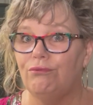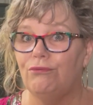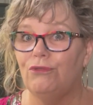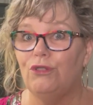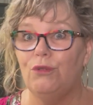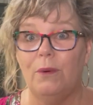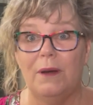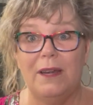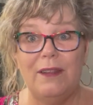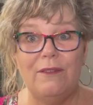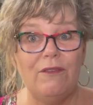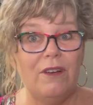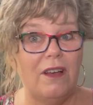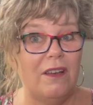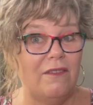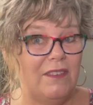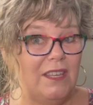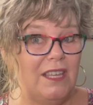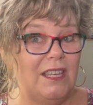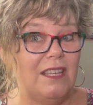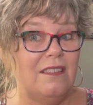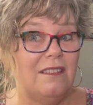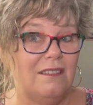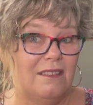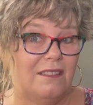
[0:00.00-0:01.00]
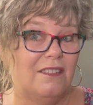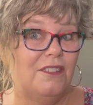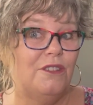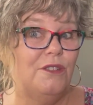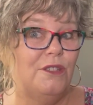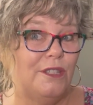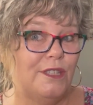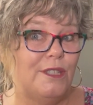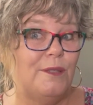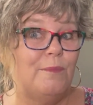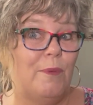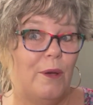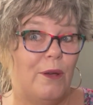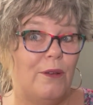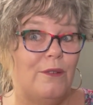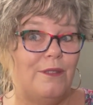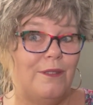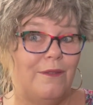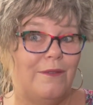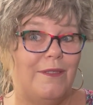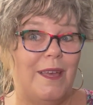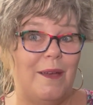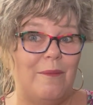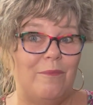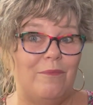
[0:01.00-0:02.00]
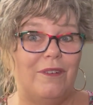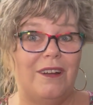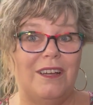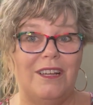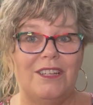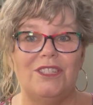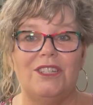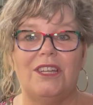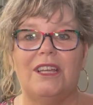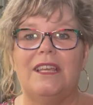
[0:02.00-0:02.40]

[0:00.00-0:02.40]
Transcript: 25 years to dispose of that brush.